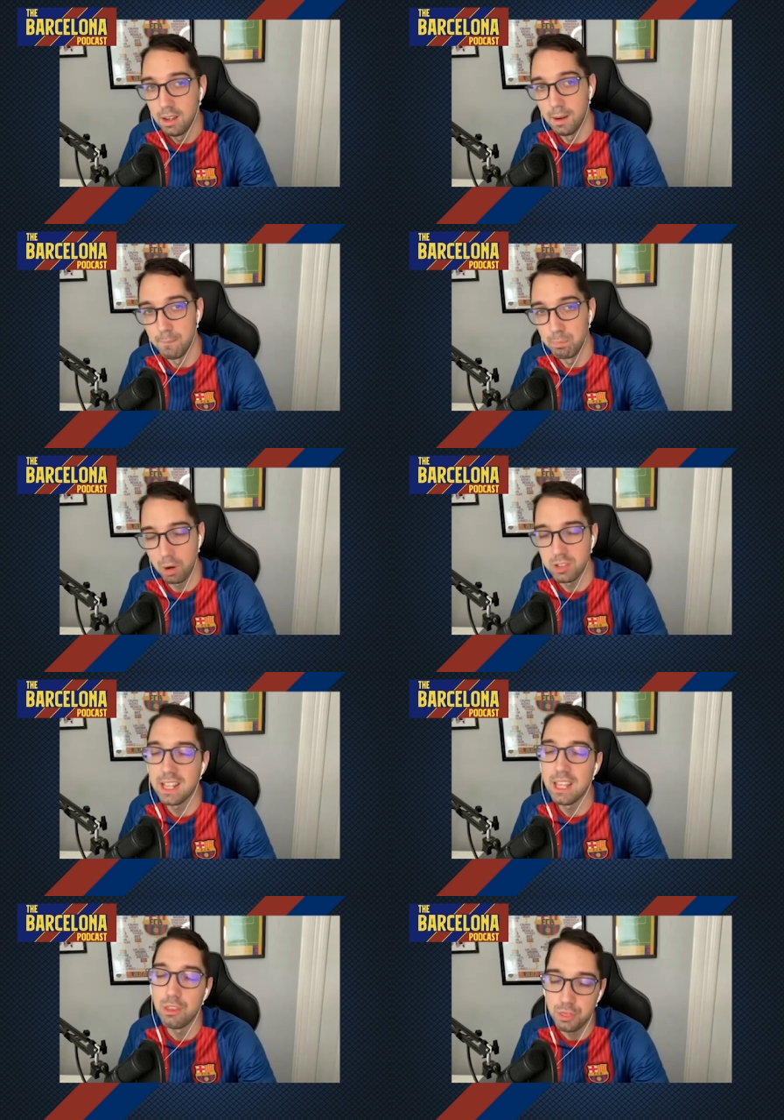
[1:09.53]
Um,
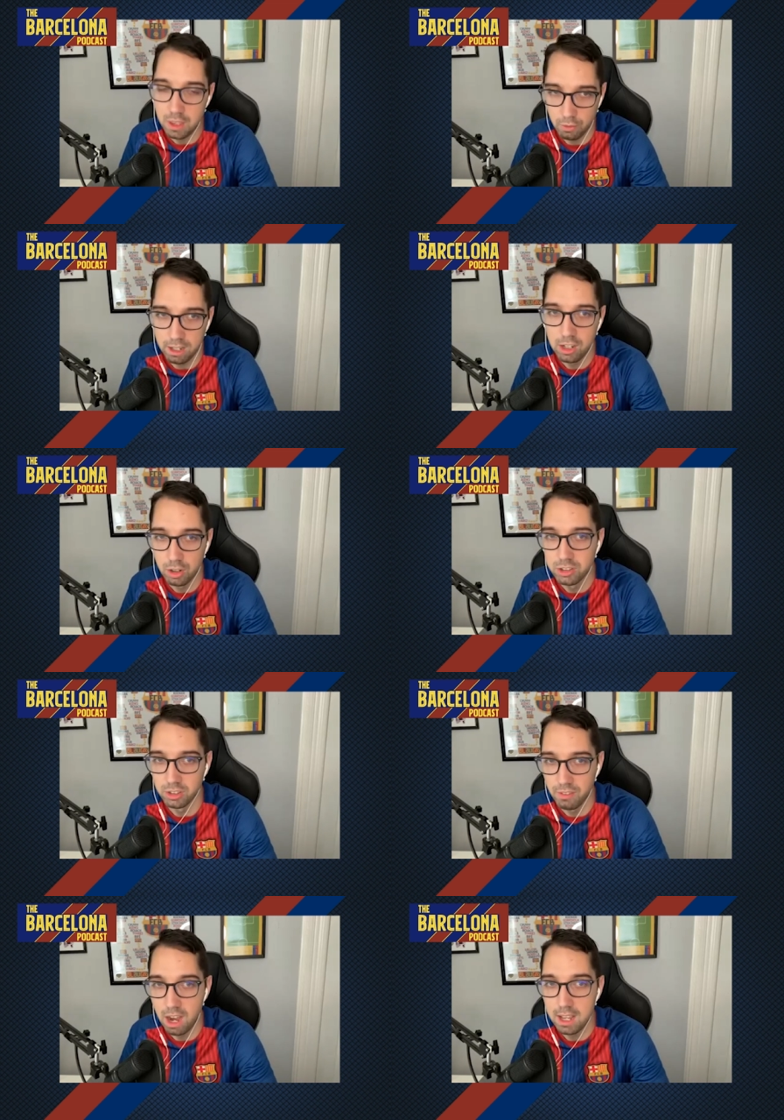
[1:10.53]
Barca, in theory, could
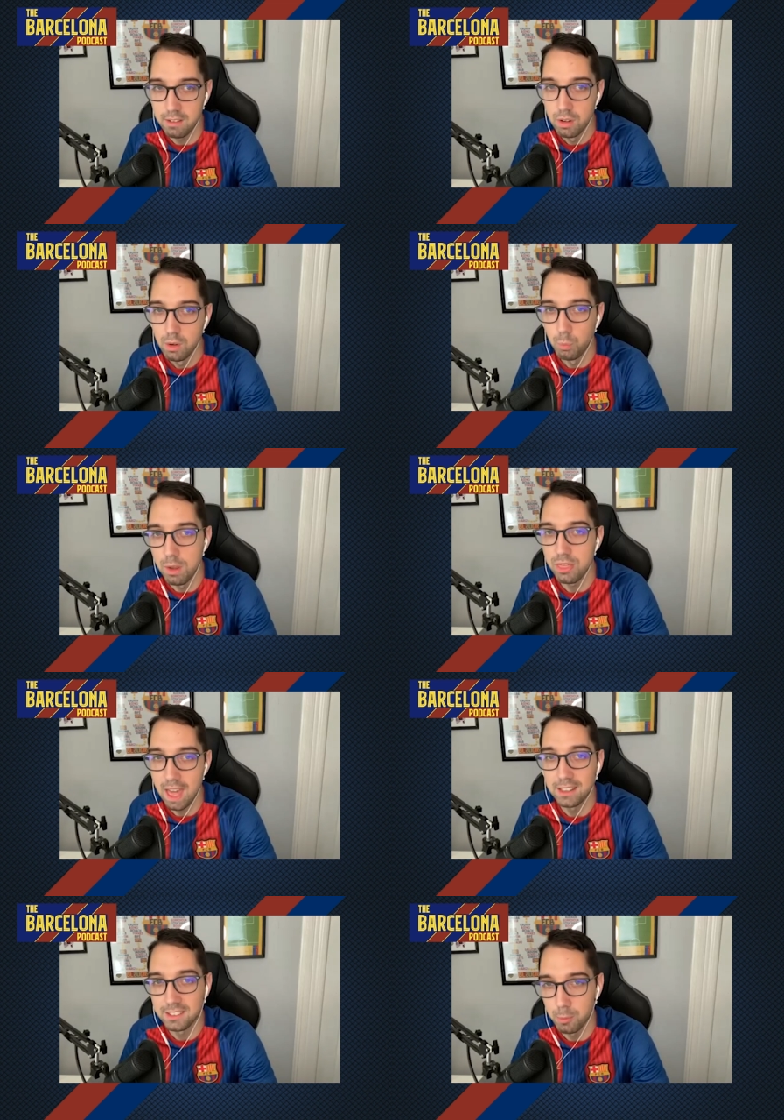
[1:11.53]
survive with
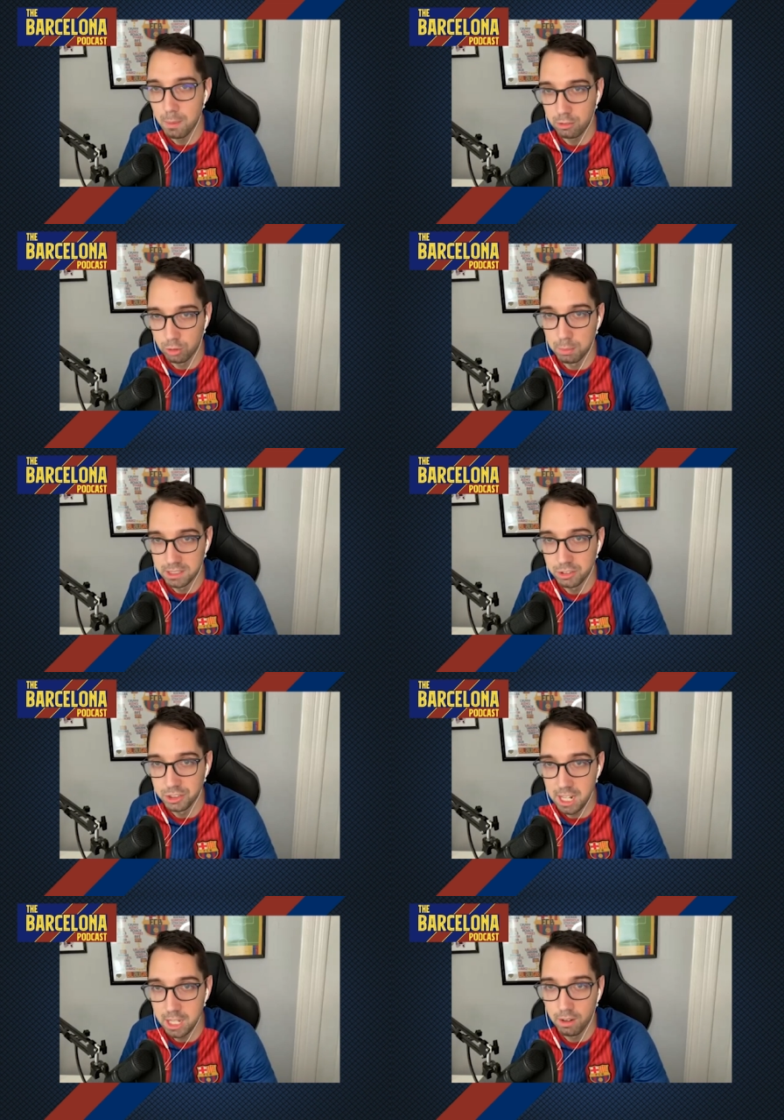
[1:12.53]
that center back group until
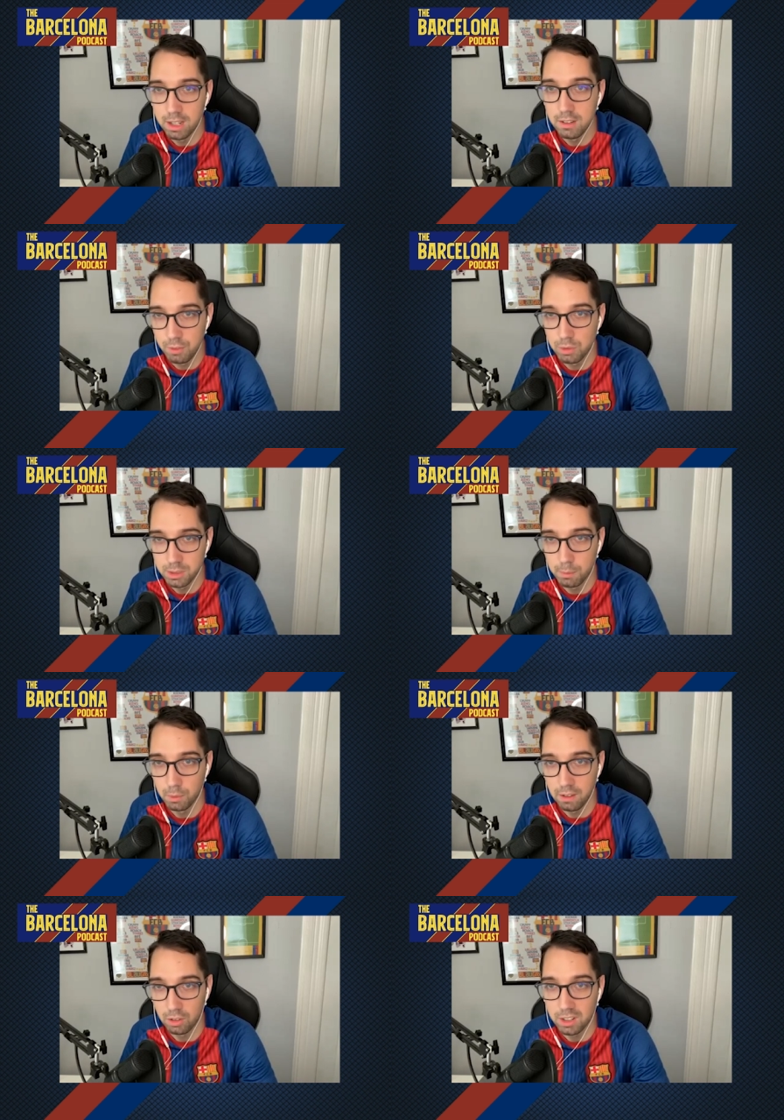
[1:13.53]
January if there was something
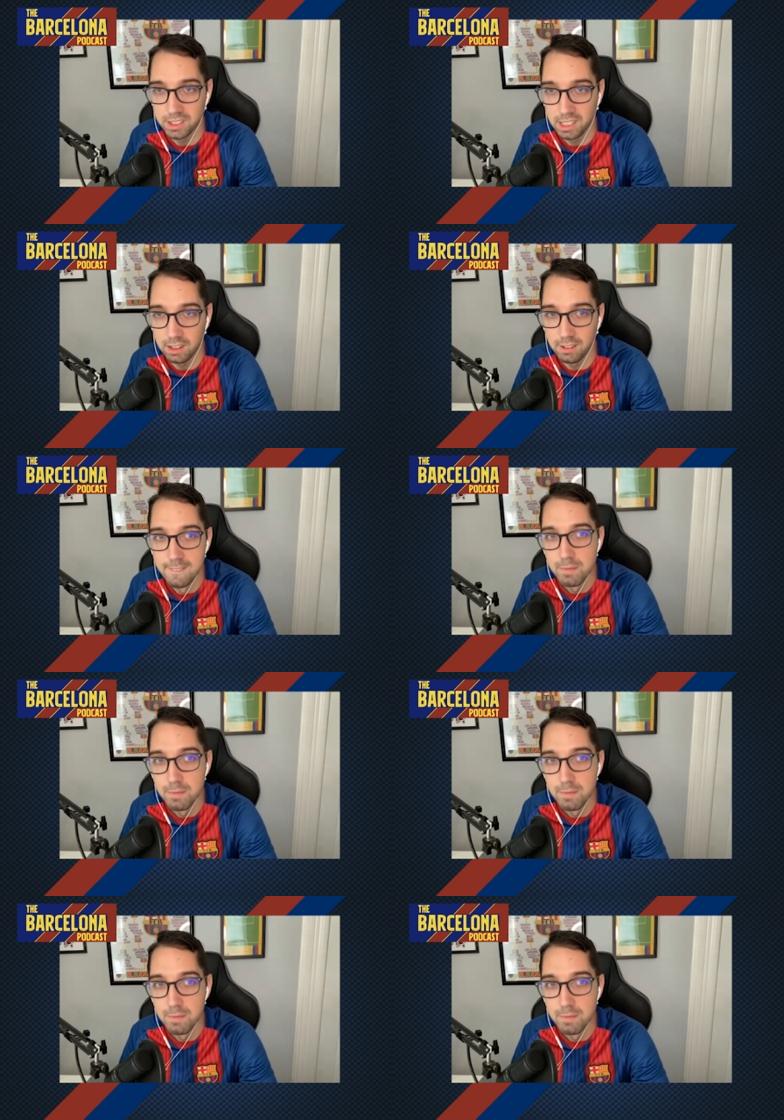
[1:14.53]
with Eric Garcia.